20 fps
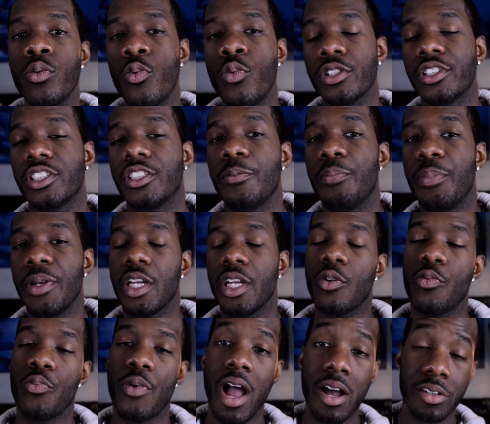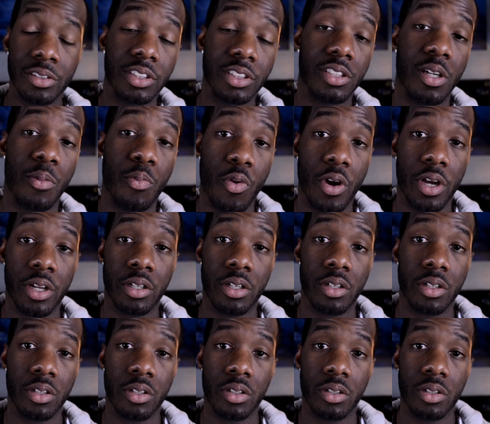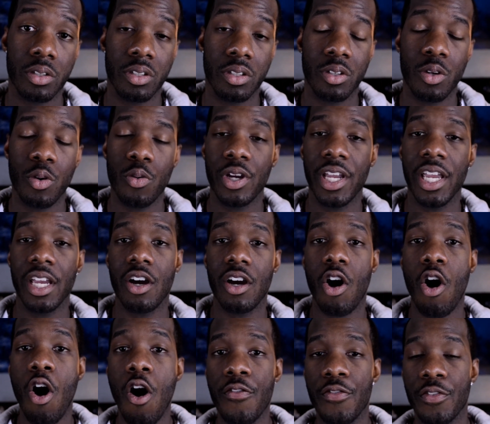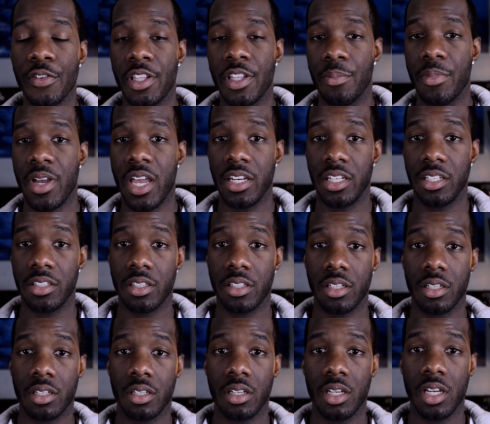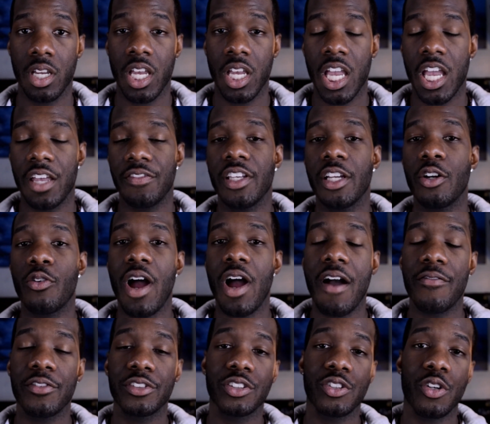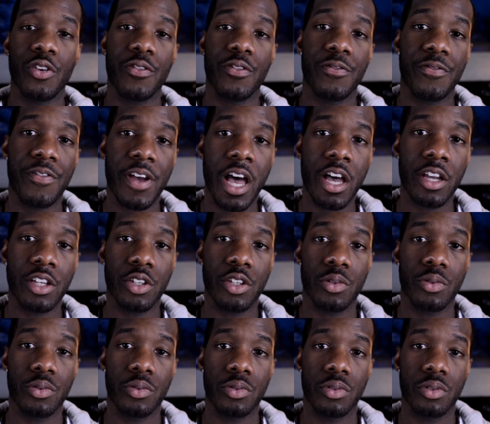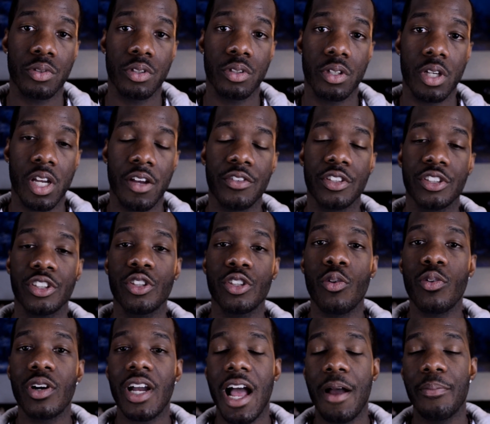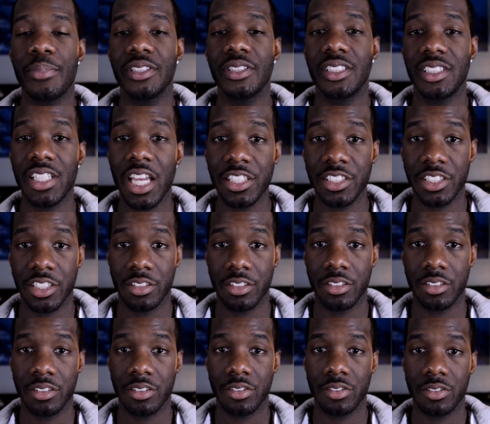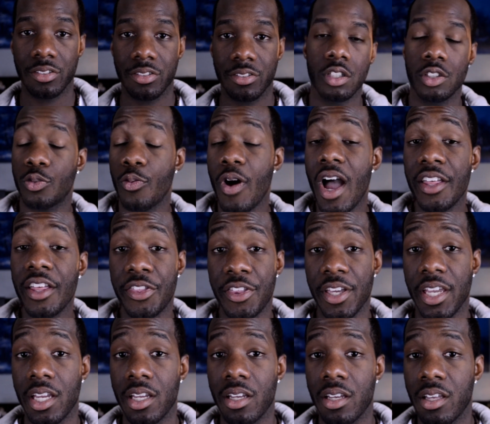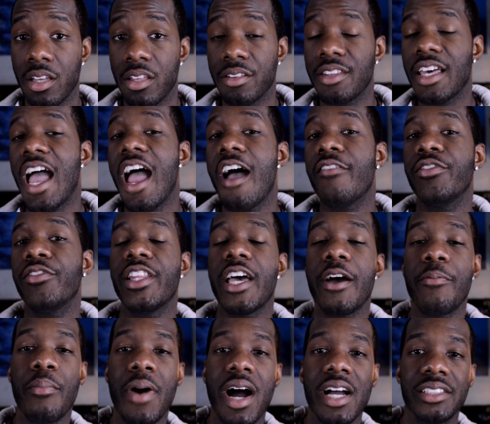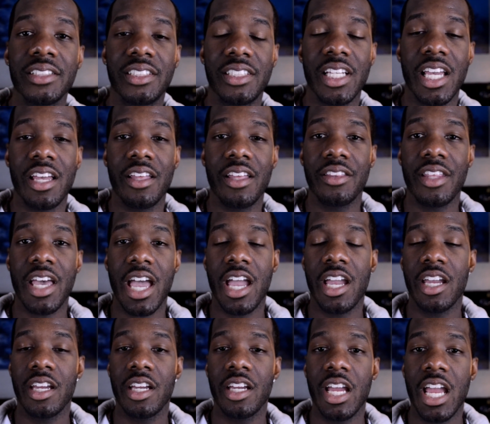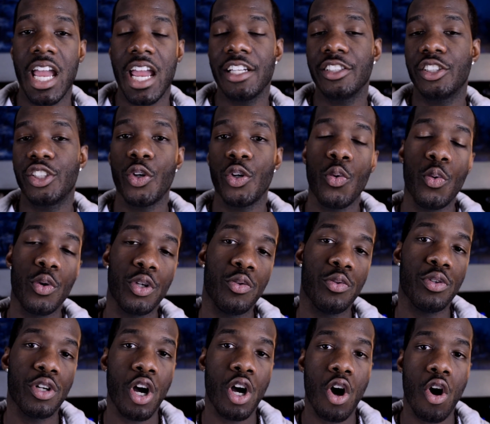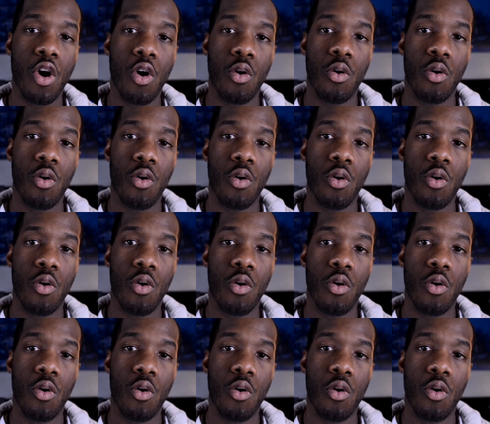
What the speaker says: wants to be around someone who can't offer them anything, if they don't have a certain value, if there's no compensation. So I think that having that mindset that it's who you know,